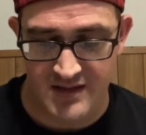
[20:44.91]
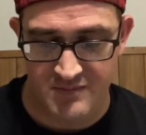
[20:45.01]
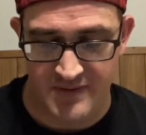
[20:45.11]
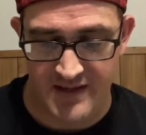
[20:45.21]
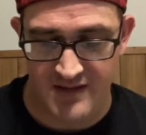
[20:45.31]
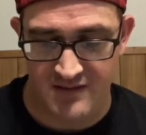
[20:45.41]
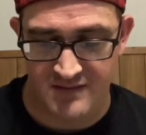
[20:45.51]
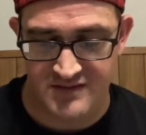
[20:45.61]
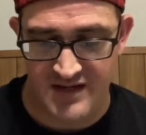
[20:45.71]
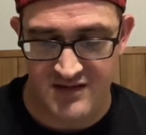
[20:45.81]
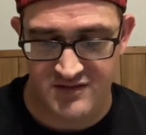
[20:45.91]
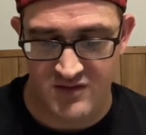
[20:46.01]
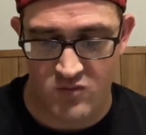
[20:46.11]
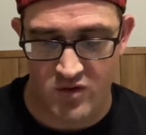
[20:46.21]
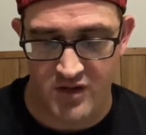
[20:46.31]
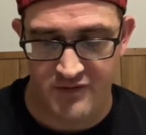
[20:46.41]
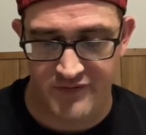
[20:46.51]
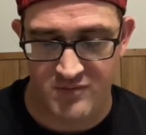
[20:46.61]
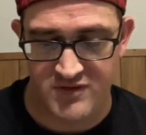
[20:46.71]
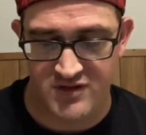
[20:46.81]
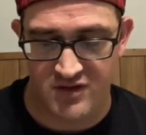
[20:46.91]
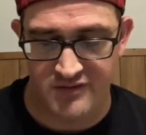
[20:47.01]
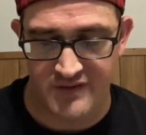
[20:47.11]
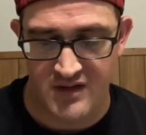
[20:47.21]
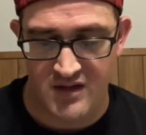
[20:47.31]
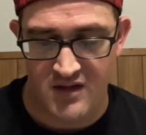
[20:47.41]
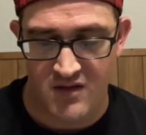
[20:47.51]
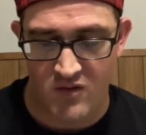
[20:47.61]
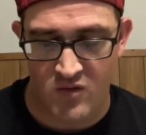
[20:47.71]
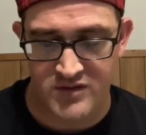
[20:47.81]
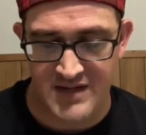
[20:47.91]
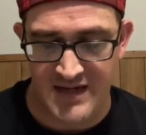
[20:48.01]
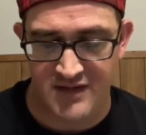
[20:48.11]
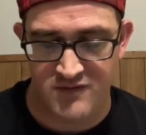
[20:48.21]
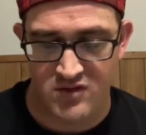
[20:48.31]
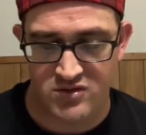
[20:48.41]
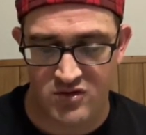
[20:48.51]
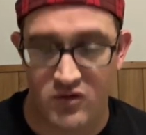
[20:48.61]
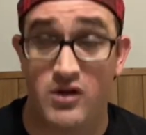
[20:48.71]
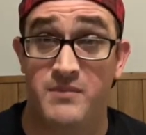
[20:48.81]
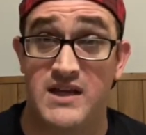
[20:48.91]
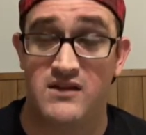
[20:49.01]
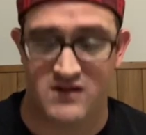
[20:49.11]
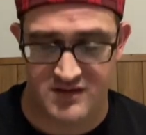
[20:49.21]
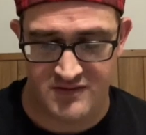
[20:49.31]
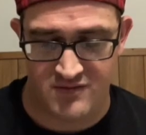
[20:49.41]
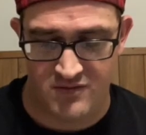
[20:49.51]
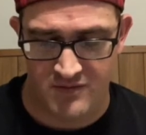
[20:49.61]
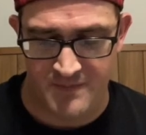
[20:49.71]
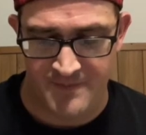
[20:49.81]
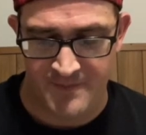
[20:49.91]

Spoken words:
Play a Sadducee Warrior from reserve or deck if you control a meek lost soul.